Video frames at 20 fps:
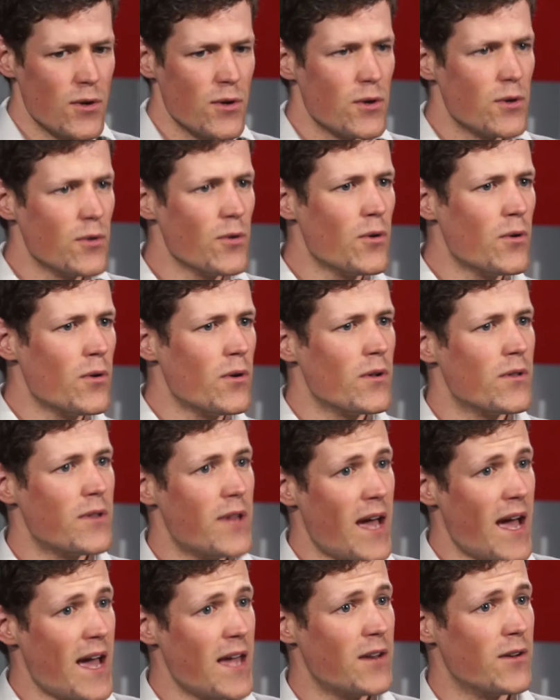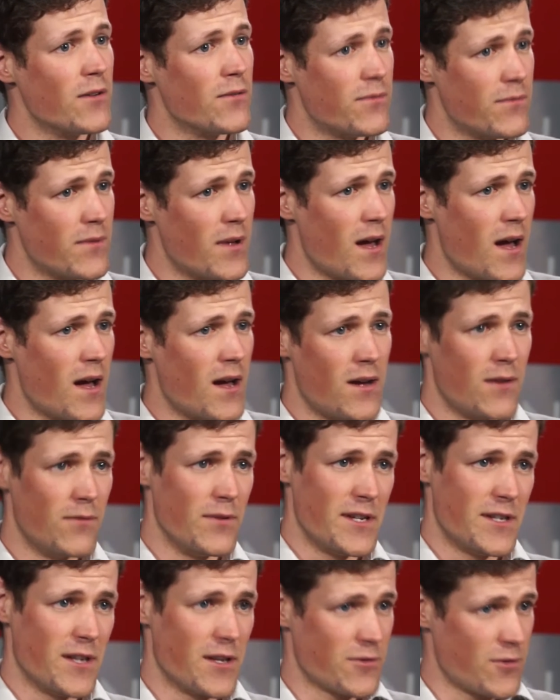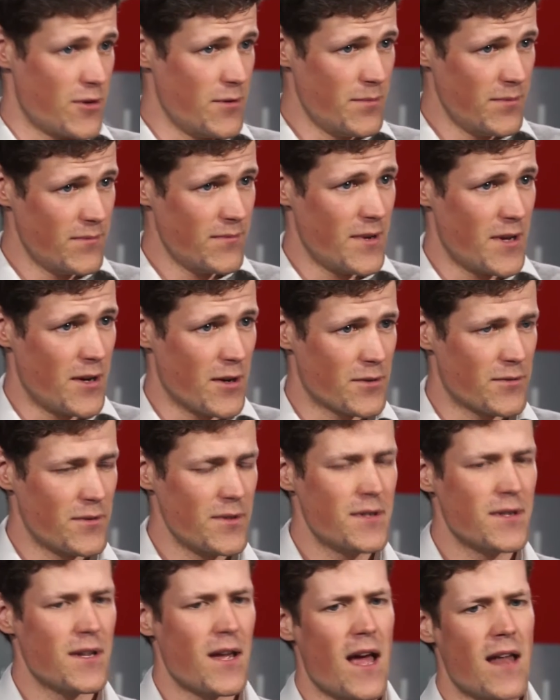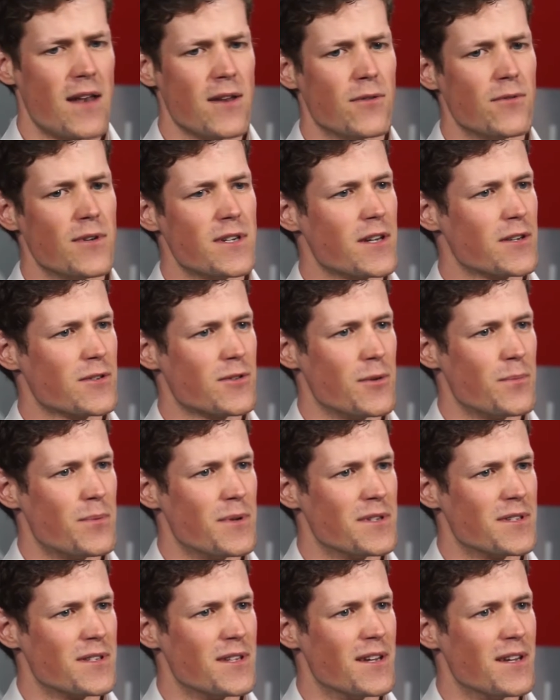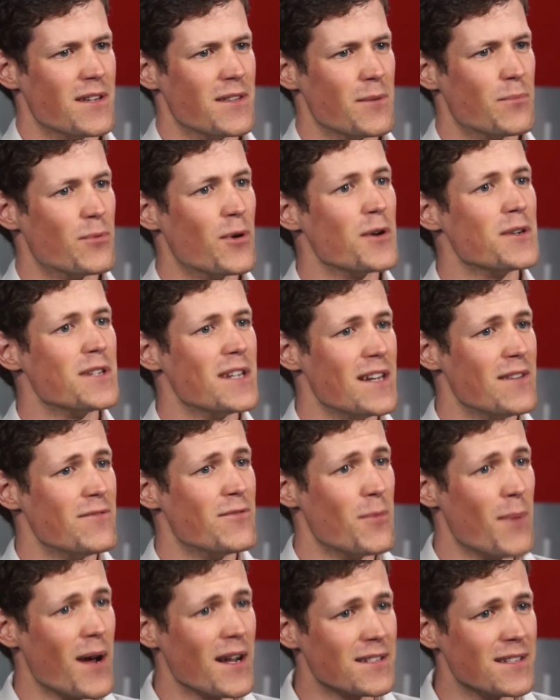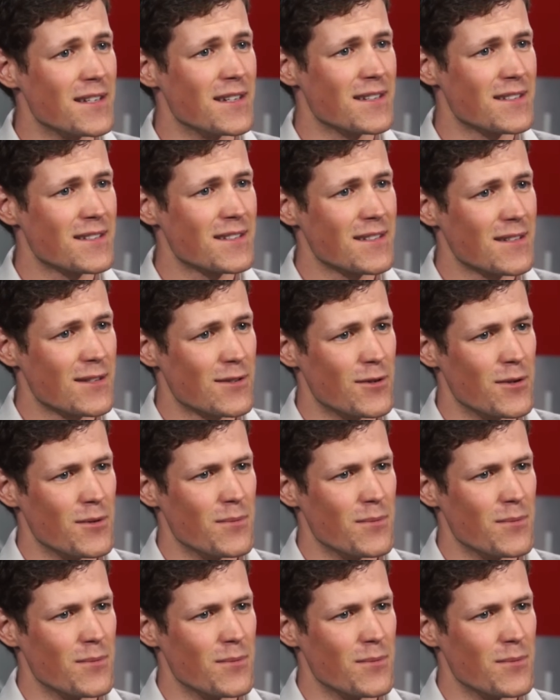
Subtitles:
You're the head of a research group at Oxford, and your research group is the Protein Informatics group.